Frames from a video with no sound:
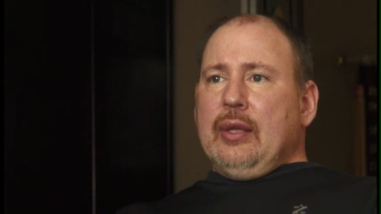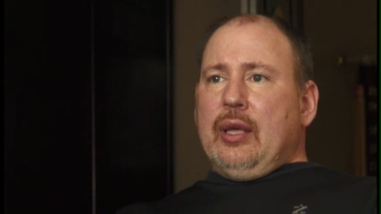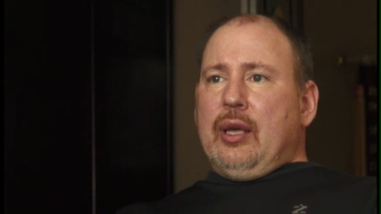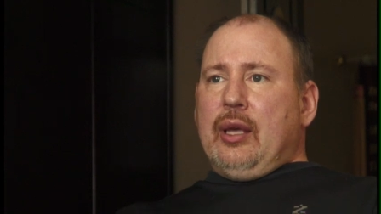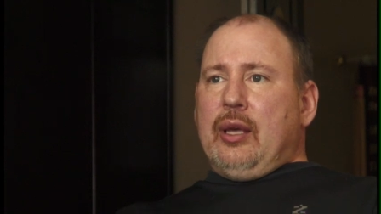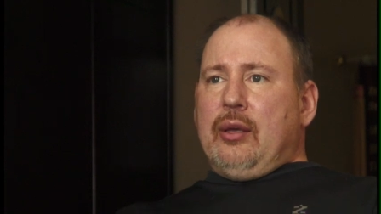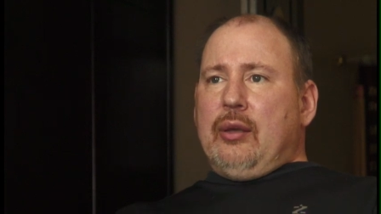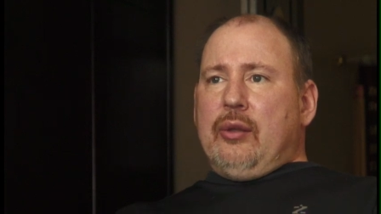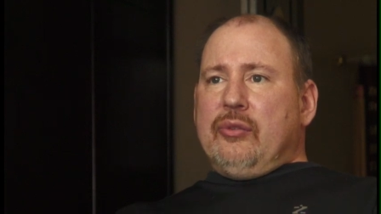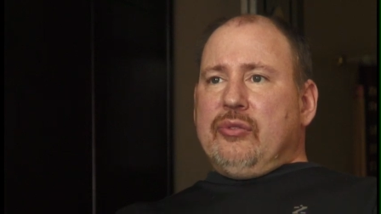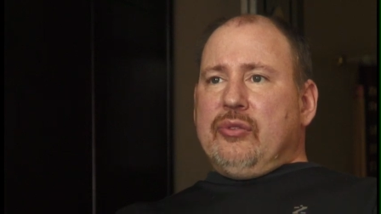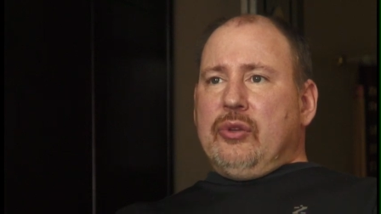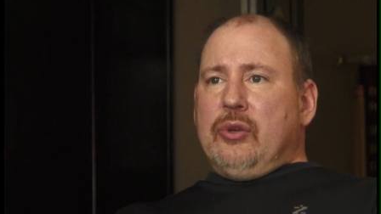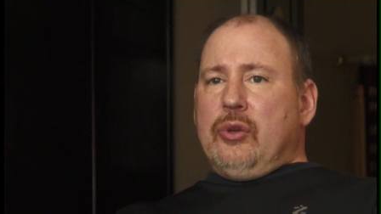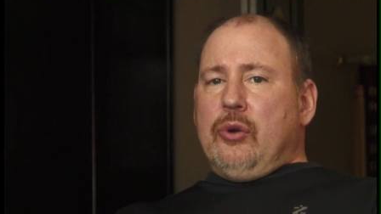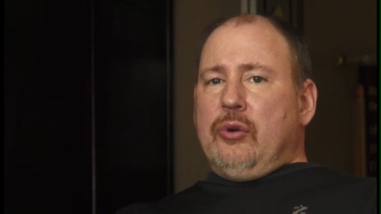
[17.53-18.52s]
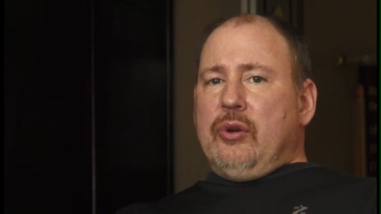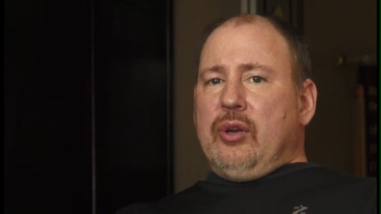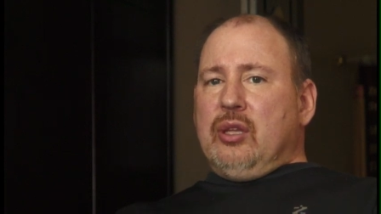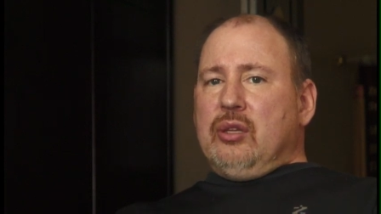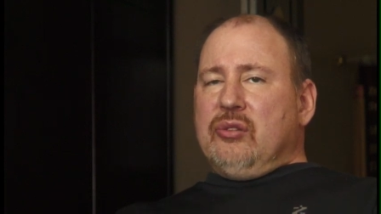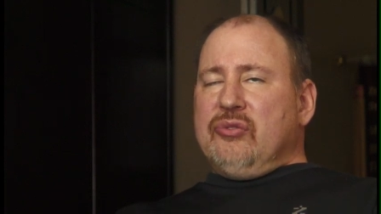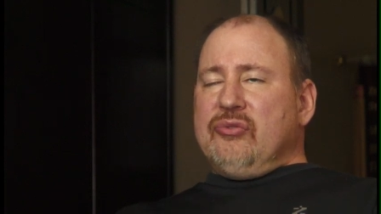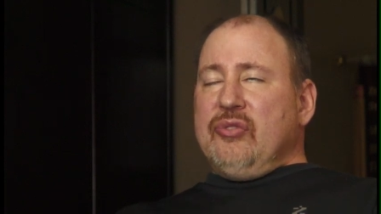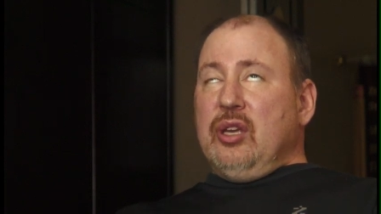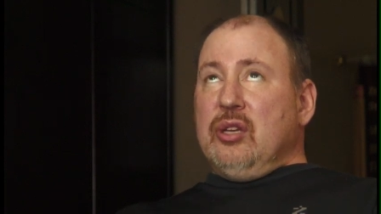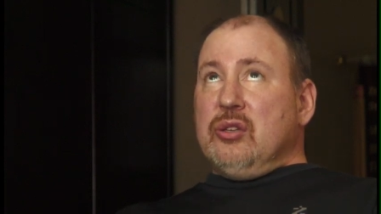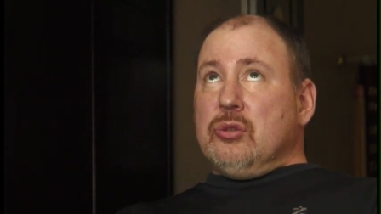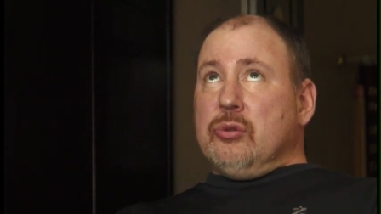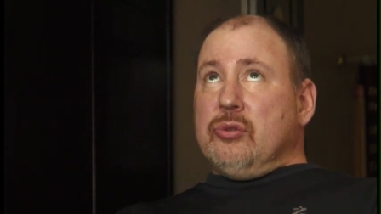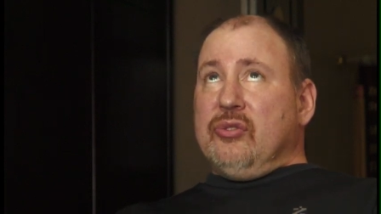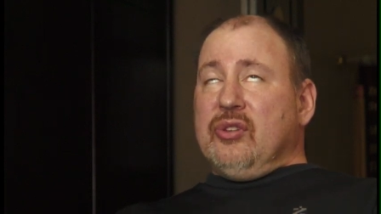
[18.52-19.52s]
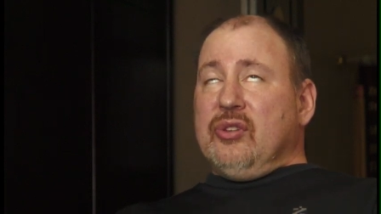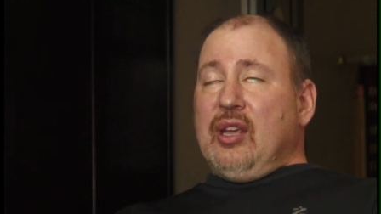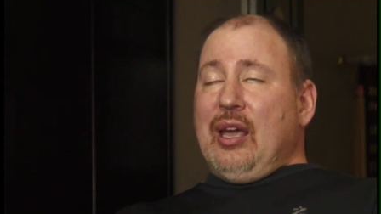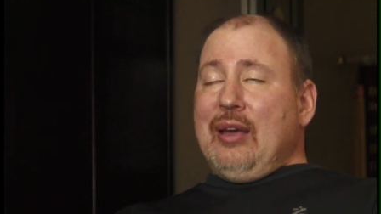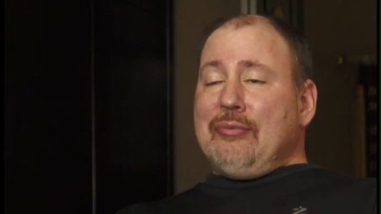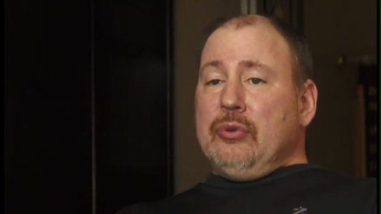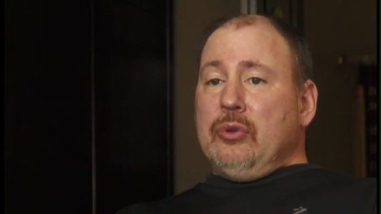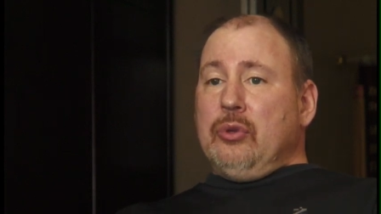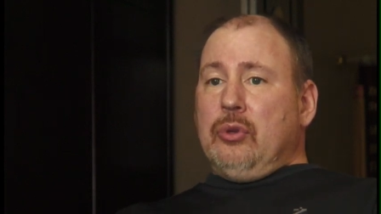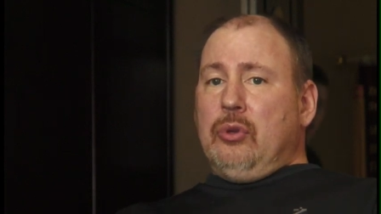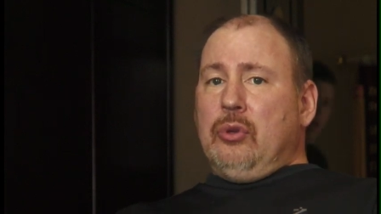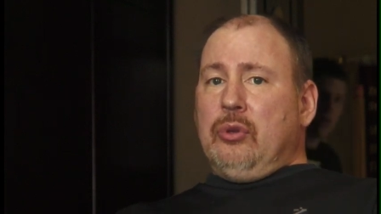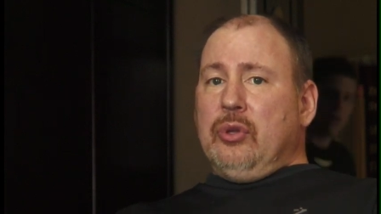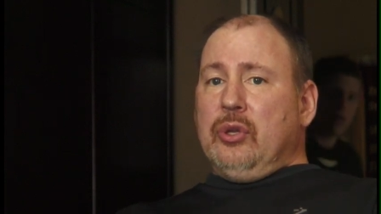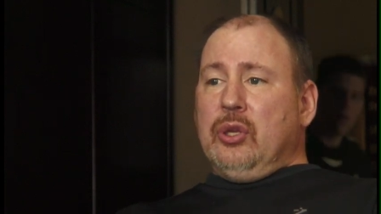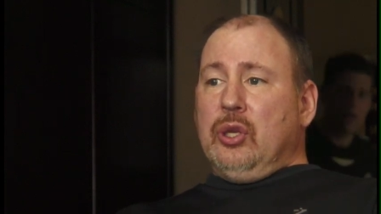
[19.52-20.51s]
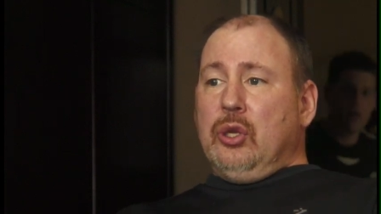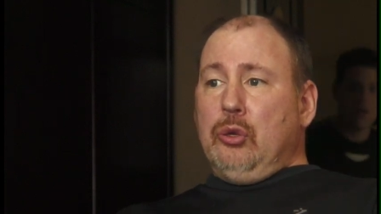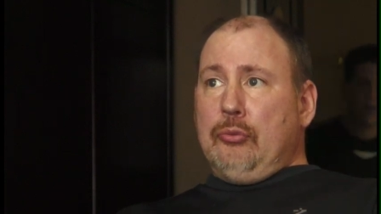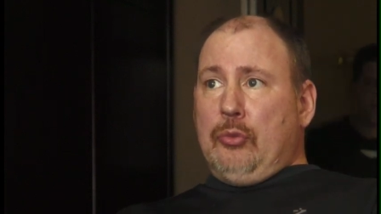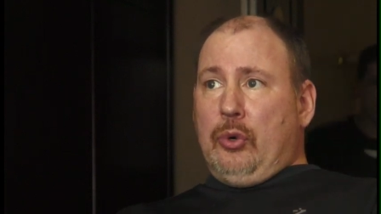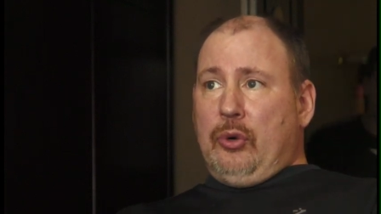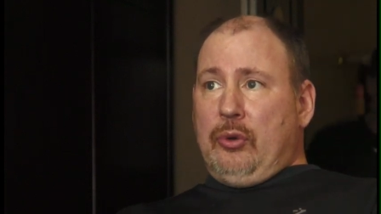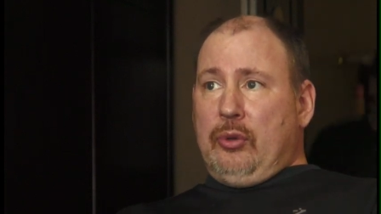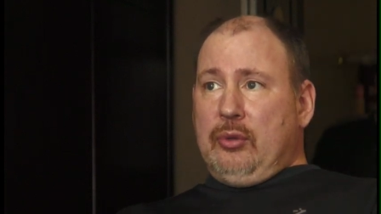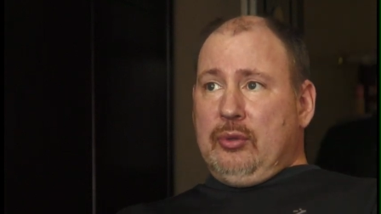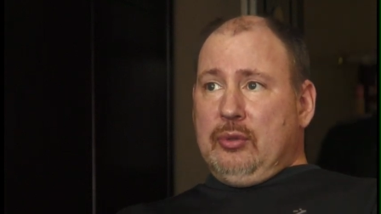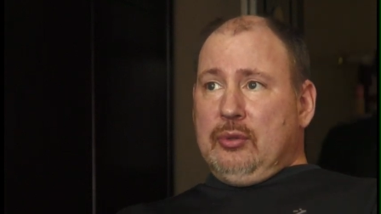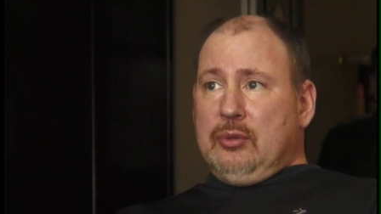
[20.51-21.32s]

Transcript: uh, also known as facial scapulohumeral